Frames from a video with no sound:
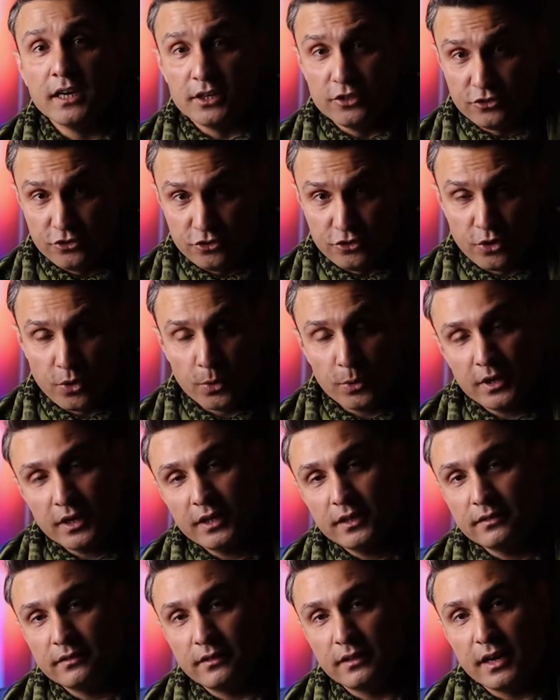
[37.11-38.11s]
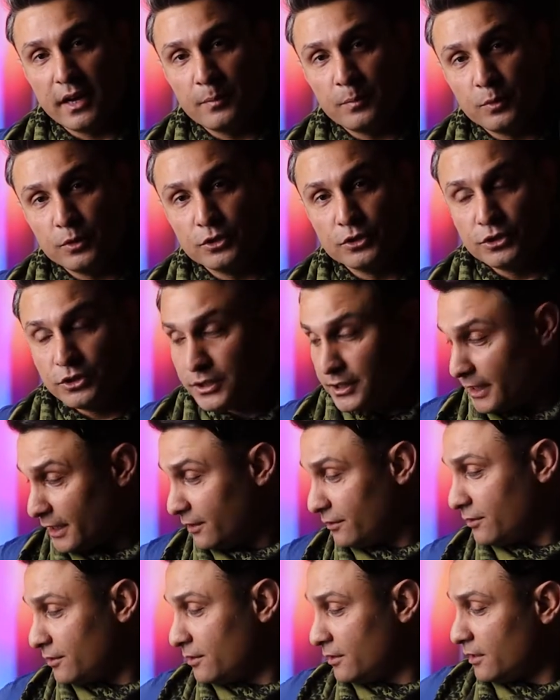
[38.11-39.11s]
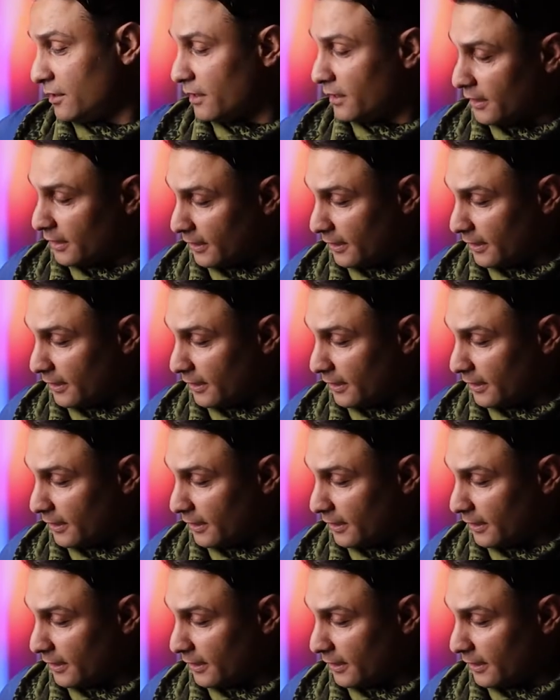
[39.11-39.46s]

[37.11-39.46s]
a drone that I purchased.